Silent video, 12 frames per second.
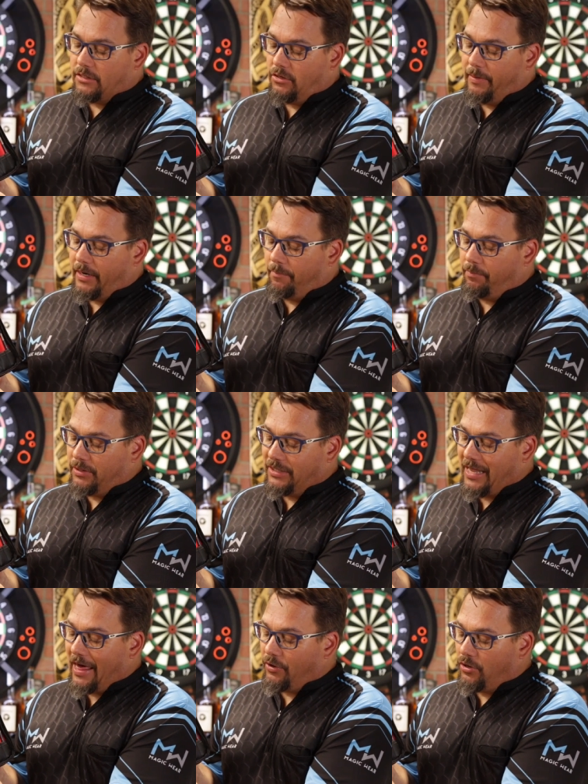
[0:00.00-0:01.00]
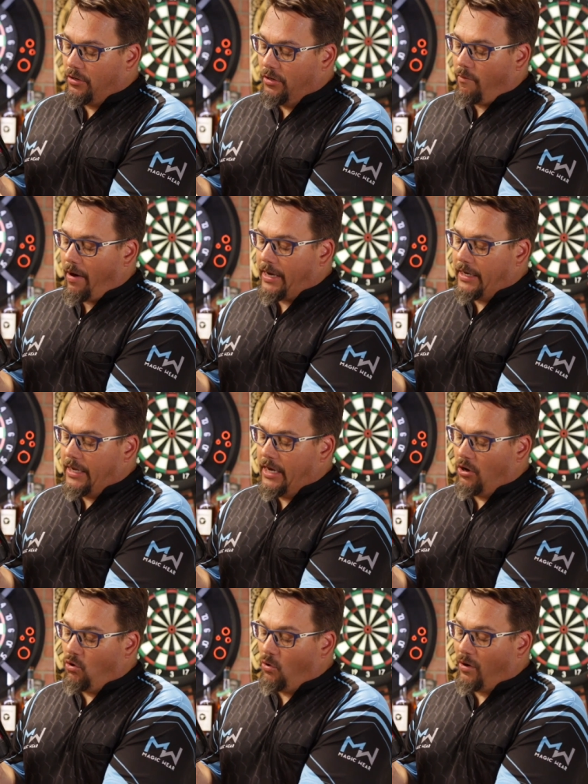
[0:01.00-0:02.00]
little bit of pleather right in
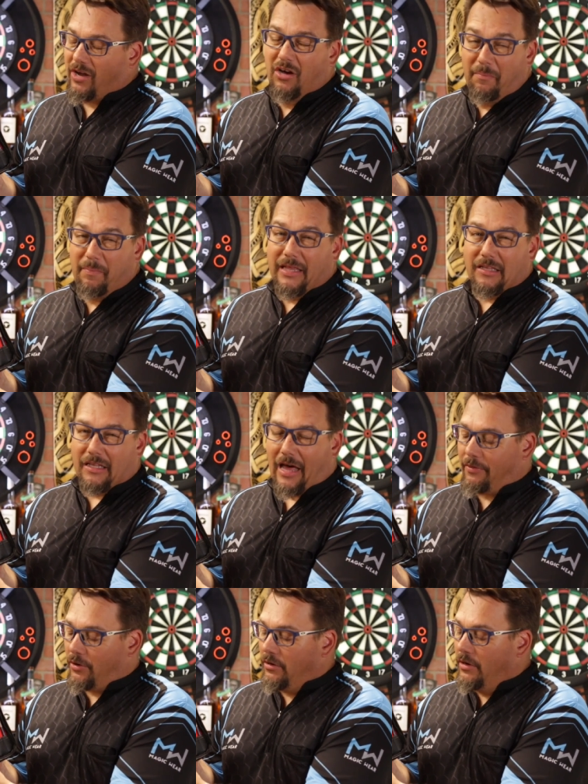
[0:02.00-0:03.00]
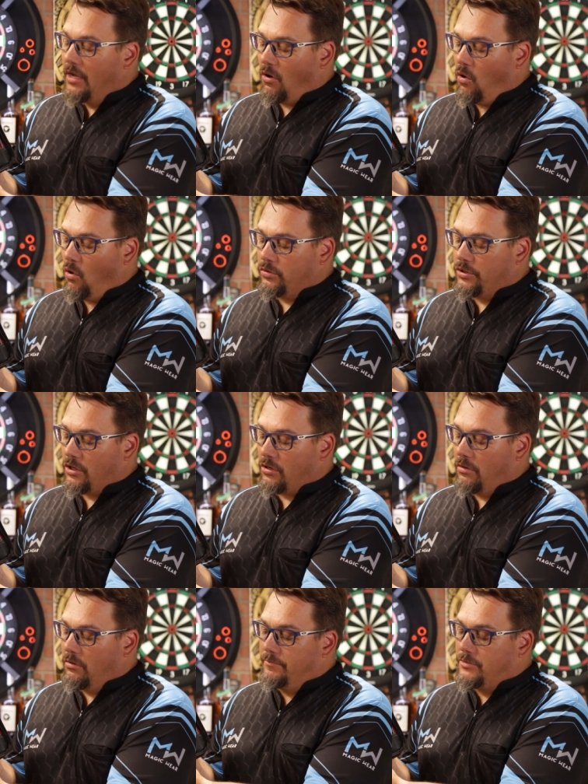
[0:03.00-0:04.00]
here or it could be leather to hold
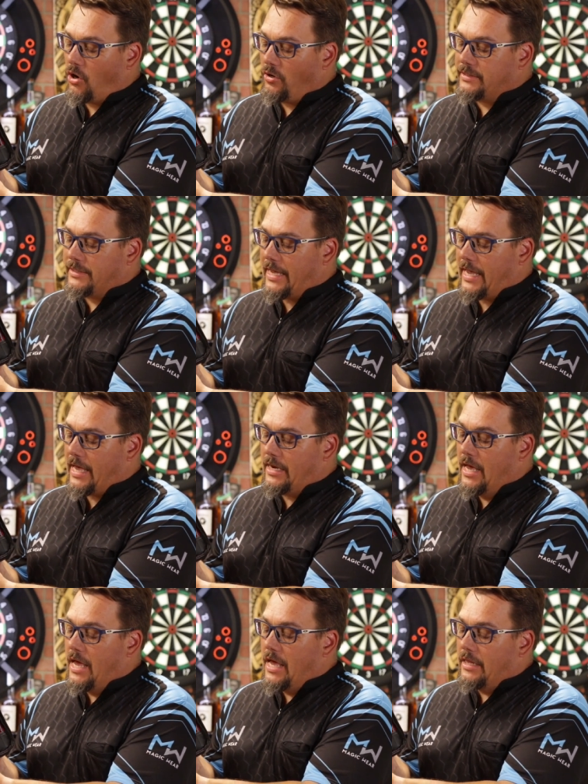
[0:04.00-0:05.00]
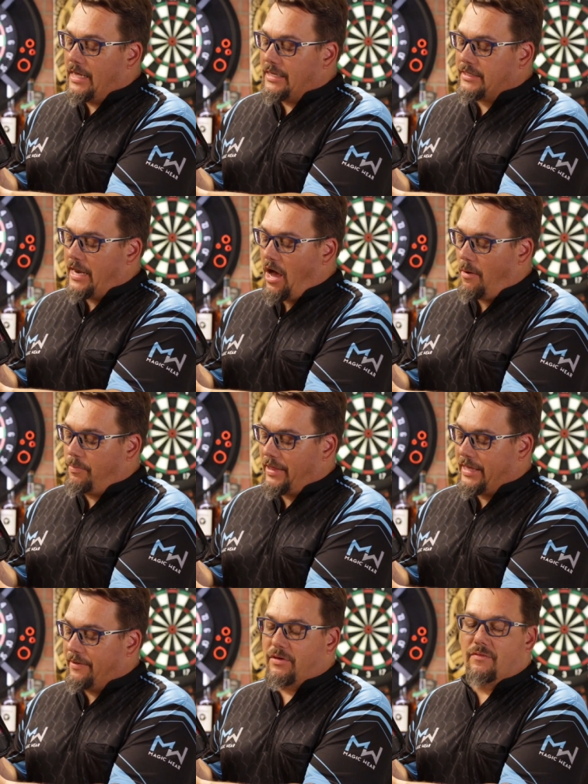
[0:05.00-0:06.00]
your darts in. That's gonna help
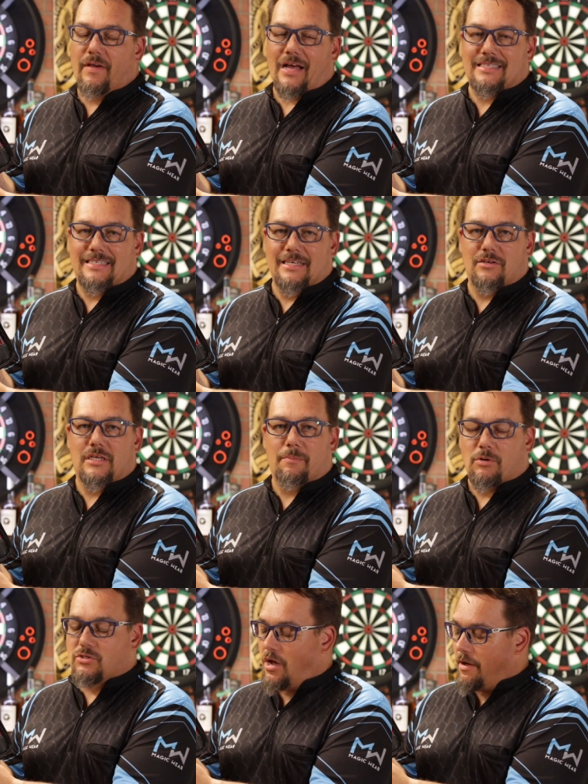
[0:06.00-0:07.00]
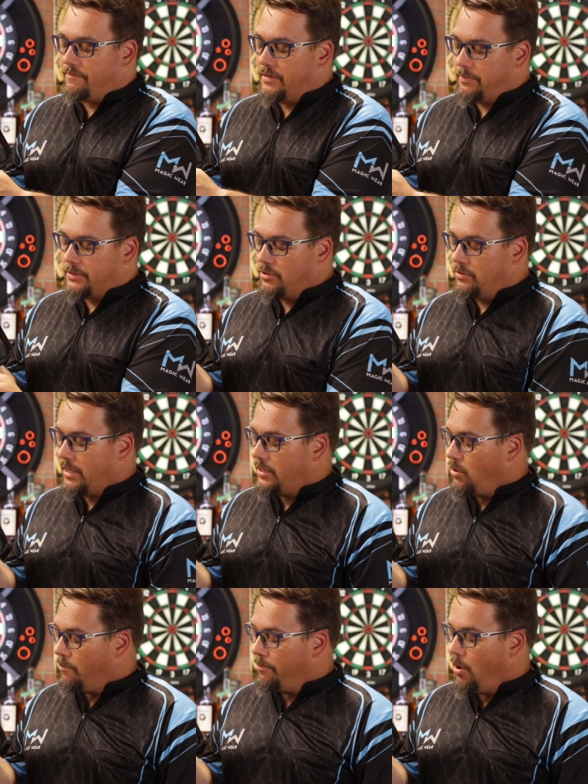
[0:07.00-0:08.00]
like if you've got steel tip or soft tip so they
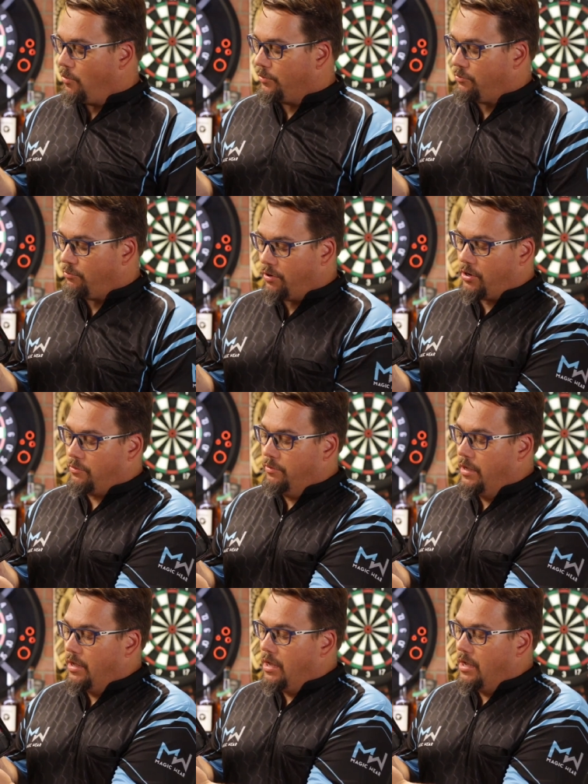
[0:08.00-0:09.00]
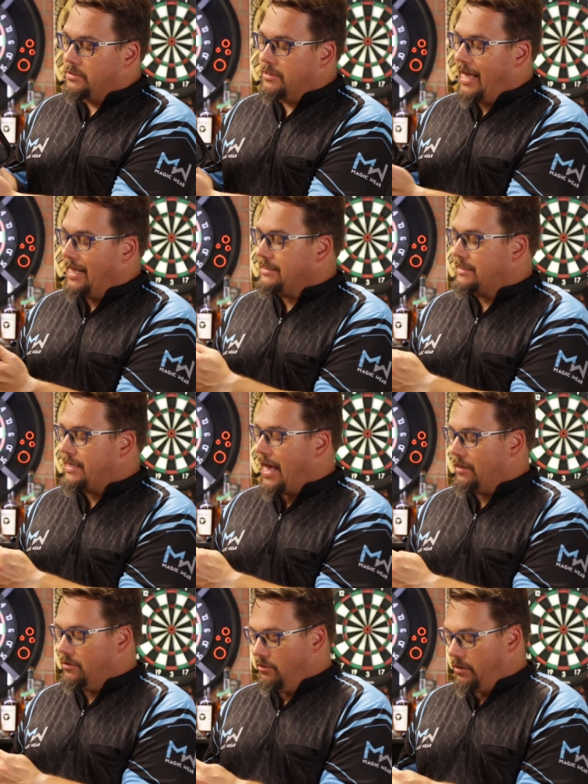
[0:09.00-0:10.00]
don't poke through. So that's
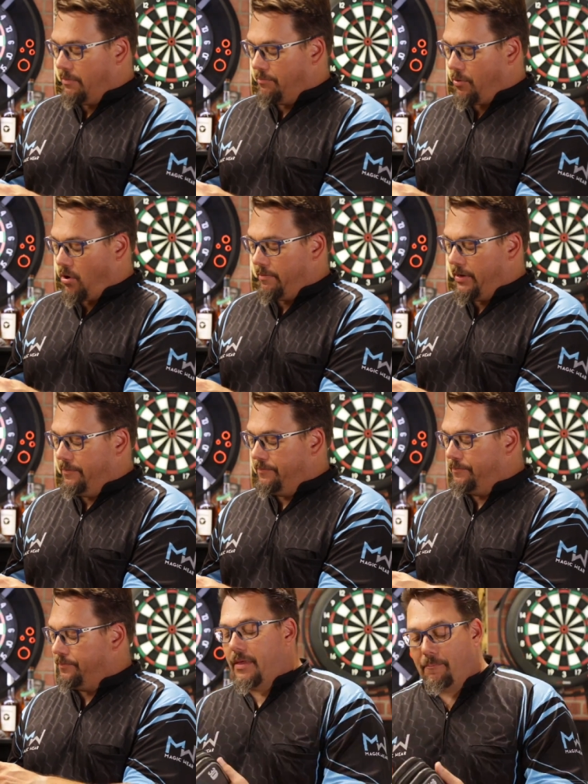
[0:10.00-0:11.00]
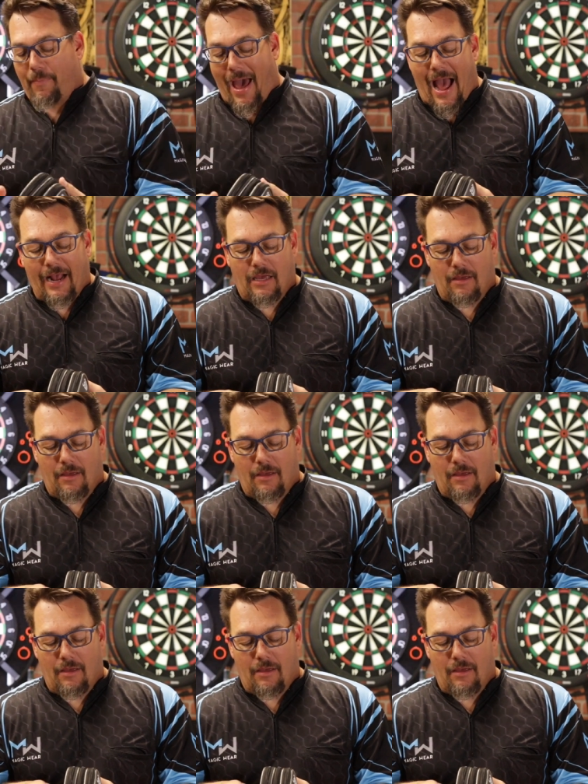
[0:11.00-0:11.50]
that little compartment. The back